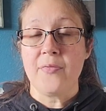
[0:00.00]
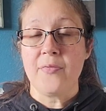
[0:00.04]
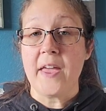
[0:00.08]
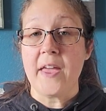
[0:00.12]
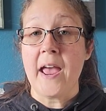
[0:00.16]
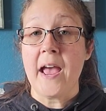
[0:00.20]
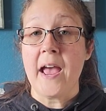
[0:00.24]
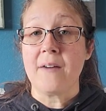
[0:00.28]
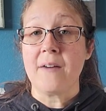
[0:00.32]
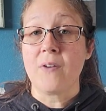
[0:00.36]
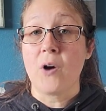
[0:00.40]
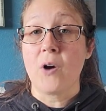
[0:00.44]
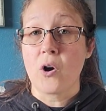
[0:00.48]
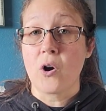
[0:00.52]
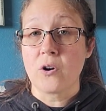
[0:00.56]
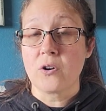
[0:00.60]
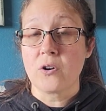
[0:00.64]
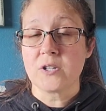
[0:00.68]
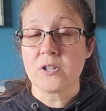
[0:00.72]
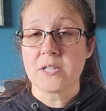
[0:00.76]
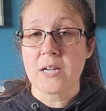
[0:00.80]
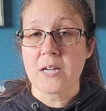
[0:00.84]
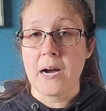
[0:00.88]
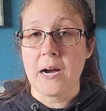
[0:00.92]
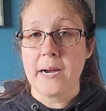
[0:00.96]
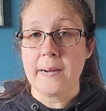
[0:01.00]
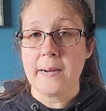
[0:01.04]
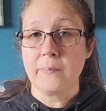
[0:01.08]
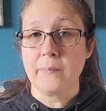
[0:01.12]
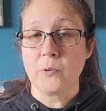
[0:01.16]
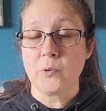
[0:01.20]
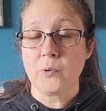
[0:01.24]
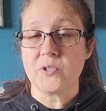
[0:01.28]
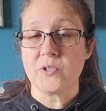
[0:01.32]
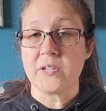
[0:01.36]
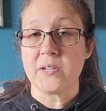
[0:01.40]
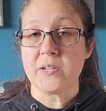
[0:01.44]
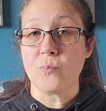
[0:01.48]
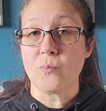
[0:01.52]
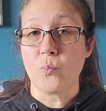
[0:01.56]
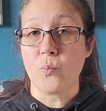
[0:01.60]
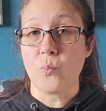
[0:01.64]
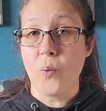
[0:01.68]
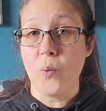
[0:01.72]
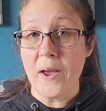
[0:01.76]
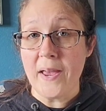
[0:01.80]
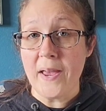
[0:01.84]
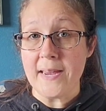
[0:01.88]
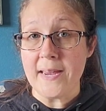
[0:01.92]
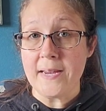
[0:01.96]
they have harder time losing
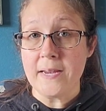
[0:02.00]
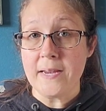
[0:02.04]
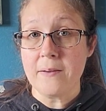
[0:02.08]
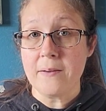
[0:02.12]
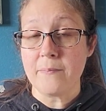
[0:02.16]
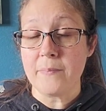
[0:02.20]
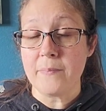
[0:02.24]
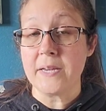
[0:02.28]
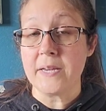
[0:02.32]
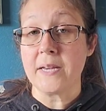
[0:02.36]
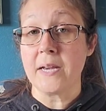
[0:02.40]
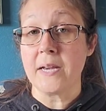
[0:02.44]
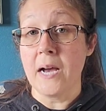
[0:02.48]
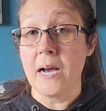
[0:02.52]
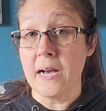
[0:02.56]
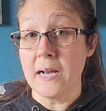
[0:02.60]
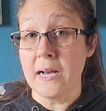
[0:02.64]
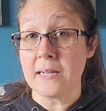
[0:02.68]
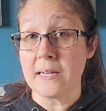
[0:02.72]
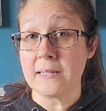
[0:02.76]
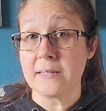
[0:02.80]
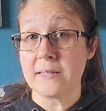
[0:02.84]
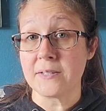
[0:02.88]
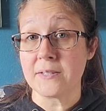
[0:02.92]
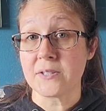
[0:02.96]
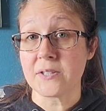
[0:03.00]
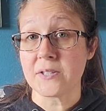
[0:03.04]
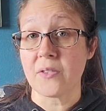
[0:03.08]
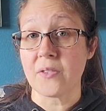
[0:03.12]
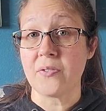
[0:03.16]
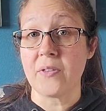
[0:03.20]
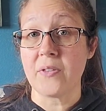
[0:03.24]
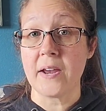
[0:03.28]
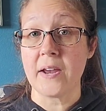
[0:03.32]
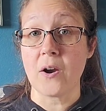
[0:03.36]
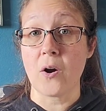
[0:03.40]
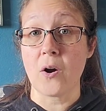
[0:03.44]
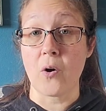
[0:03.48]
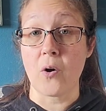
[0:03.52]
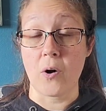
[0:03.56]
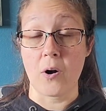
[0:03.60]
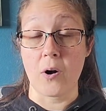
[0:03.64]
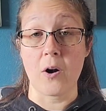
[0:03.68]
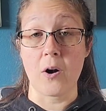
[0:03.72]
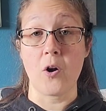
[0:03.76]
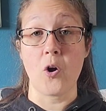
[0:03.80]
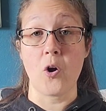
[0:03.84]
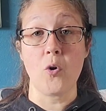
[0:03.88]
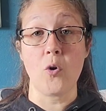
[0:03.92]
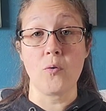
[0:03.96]
weight because they
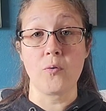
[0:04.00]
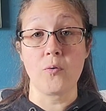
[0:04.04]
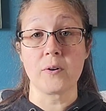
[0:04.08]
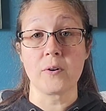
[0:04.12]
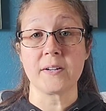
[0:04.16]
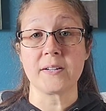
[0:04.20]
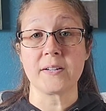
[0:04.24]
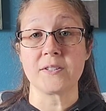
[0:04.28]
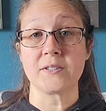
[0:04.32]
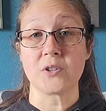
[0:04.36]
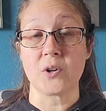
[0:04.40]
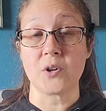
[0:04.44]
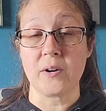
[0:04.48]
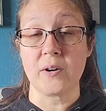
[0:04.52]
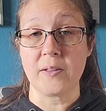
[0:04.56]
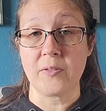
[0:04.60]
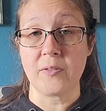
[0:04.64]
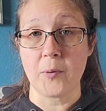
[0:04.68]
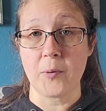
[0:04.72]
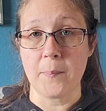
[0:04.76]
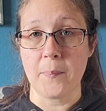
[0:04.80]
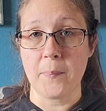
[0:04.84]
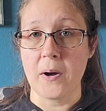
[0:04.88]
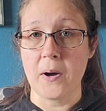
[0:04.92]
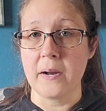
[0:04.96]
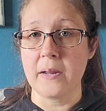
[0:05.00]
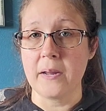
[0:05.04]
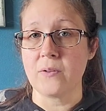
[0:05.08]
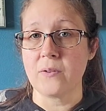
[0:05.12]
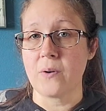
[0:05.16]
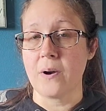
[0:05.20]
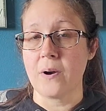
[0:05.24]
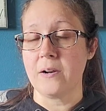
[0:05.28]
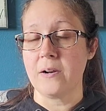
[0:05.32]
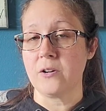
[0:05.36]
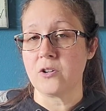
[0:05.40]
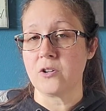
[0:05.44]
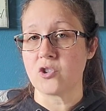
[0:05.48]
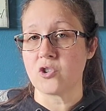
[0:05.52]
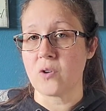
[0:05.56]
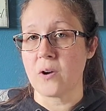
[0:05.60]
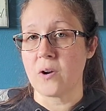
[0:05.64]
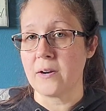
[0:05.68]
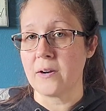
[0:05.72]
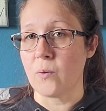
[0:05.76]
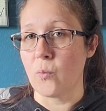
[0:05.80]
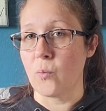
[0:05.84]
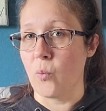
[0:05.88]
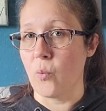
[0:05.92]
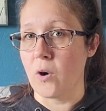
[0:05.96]
are overexerting their body. They're out here
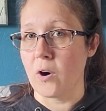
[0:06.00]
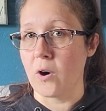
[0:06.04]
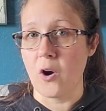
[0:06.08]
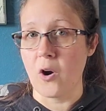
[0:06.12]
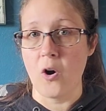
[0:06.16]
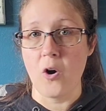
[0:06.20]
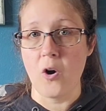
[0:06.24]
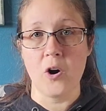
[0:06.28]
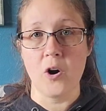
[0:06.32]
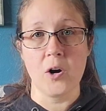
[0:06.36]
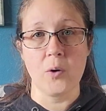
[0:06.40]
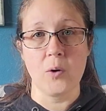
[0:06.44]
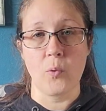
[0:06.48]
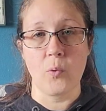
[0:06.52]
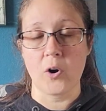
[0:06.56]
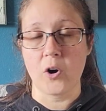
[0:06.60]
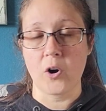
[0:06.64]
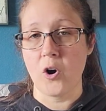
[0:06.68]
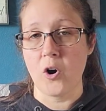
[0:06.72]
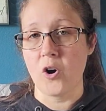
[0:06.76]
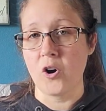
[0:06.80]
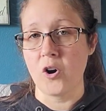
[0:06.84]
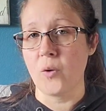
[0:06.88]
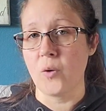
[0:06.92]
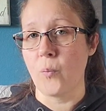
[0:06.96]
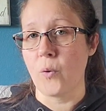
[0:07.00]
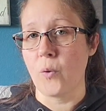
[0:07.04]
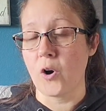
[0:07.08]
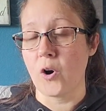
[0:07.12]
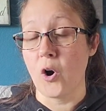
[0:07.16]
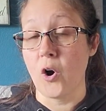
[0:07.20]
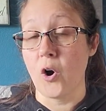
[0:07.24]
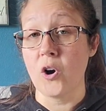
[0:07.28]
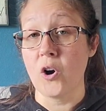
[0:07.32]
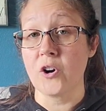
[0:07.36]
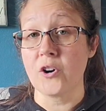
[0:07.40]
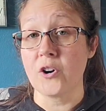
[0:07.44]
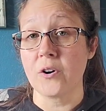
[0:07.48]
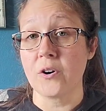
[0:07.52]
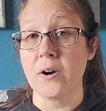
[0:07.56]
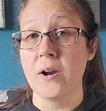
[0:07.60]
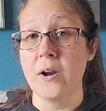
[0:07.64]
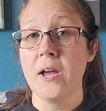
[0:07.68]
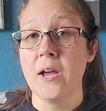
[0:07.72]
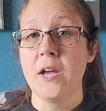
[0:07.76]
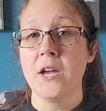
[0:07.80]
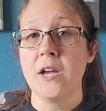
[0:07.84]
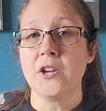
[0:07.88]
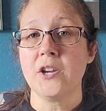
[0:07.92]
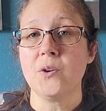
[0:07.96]
trying to work hard, work harder, work
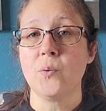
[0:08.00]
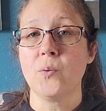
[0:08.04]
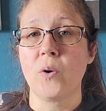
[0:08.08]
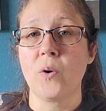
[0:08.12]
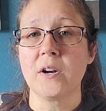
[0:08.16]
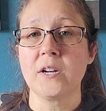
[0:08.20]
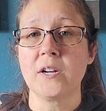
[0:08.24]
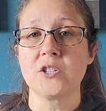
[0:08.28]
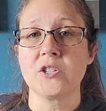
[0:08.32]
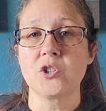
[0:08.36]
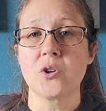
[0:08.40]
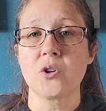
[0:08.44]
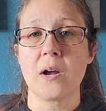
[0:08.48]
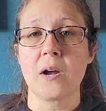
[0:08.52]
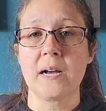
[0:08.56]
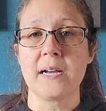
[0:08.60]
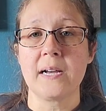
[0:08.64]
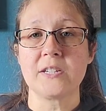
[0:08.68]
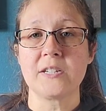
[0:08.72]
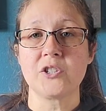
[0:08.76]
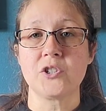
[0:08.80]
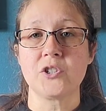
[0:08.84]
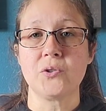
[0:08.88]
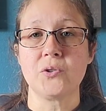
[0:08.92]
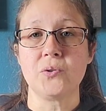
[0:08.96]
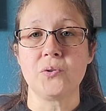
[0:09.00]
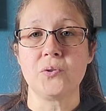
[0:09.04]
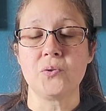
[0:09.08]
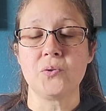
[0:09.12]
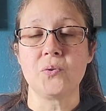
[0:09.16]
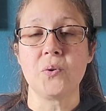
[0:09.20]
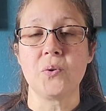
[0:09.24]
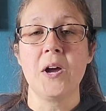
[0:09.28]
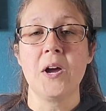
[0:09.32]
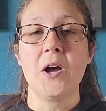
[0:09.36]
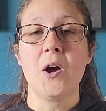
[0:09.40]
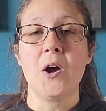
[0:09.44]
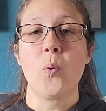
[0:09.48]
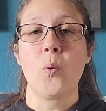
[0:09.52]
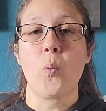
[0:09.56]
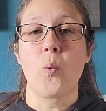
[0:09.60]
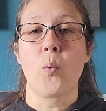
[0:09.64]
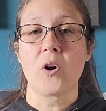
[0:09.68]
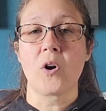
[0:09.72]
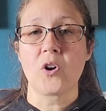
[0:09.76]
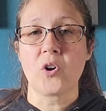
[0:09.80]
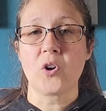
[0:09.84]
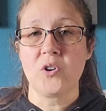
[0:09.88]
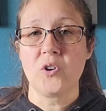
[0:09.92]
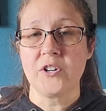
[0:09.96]
harder. You want to try to
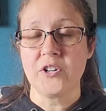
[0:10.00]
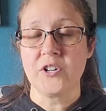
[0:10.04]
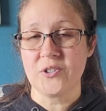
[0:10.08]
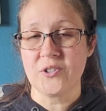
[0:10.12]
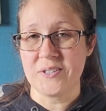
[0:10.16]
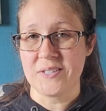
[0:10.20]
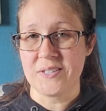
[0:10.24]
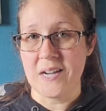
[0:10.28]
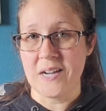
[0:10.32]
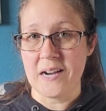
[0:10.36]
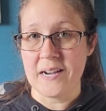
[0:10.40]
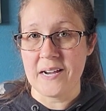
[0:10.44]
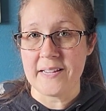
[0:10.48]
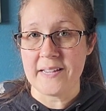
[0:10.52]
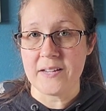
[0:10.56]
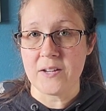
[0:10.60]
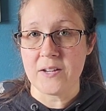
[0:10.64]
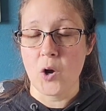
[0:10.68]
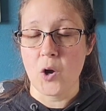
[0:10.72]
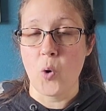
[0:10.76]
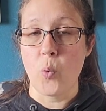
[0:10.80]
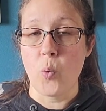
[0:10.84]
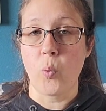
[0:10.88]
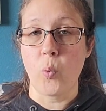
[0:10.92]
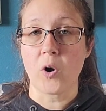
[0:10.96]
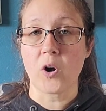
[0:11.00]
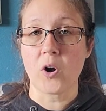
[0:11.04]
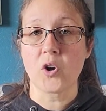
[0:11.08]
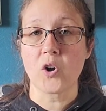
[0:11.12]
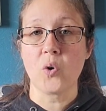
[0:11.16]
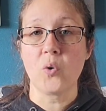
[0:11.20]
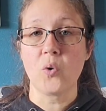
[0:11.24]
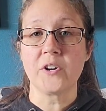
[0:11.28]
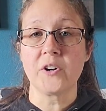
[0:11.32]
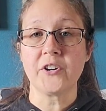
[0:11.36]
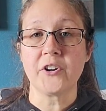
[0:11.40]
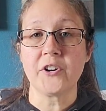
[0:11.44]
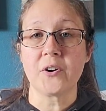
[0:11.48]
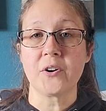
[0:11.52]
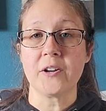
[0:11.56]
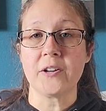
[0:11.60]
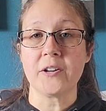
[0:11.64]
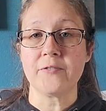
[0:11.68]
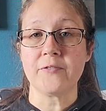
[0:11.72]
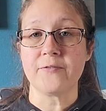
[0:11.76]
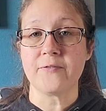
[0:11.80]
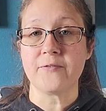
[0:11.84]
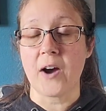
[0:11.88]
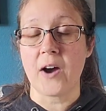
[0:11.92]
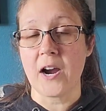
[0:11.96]
work on your diet, work on your
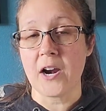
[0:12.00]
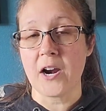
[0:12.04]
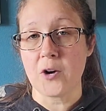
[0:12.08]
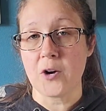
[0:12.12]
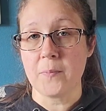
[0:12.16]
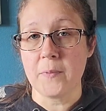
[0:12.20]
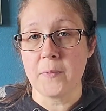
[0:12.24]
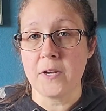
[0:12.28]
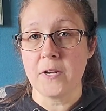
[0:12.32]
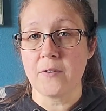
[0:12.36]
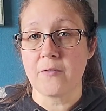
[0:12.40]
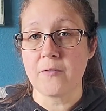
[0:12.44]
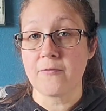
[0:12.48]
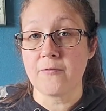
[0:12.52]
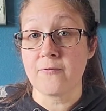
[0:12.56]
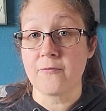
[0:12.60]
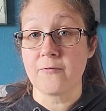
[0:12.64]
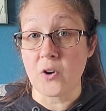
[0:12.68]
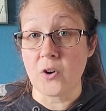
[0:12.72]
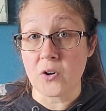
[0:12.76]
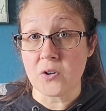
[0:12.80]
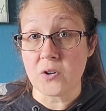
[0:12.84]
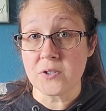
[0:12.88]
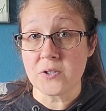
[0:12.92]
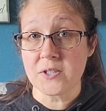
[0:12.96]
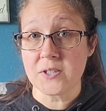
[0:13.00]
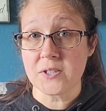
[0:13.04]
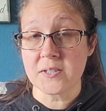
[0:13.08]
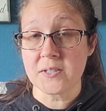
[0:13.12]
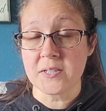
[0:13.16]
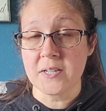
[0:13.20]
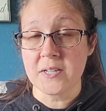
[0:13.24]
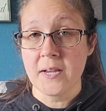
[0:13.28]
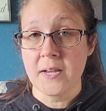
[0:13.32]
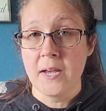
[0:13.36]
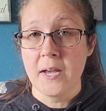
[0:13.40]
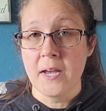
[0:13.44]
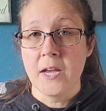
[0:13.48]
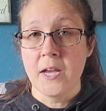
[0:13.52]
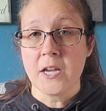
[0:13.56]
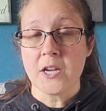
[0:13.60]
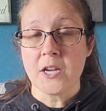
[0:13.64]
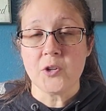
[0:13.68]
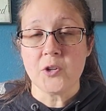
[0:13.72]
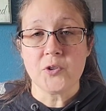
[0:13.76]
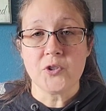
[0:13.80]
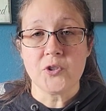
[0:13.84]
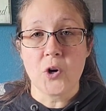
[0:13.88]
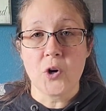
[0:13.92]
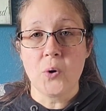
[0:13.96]
environment first.
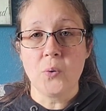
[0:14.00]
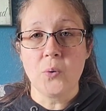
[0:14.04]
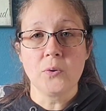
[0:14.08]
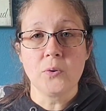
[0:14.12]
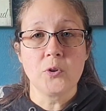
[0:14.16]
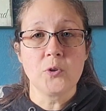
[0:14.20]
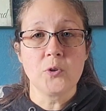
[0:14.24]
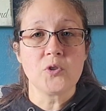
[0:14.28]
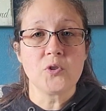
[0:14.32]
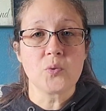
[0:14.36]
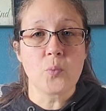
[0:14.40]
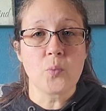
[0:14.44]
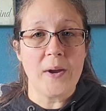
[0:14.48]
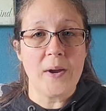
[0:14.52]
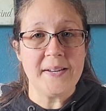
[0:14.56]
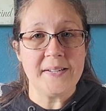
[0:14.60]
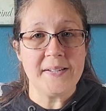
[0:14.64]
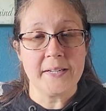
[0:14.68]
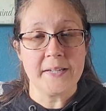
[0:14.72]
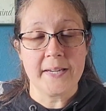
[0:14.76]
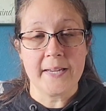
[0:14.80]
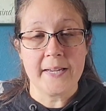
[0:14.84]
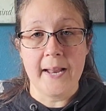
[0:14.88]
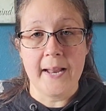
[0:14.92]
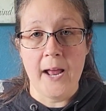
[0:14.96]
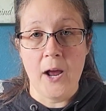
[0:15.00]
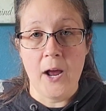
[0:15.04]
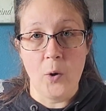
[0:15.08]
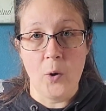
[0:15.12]
You don't lose weight to get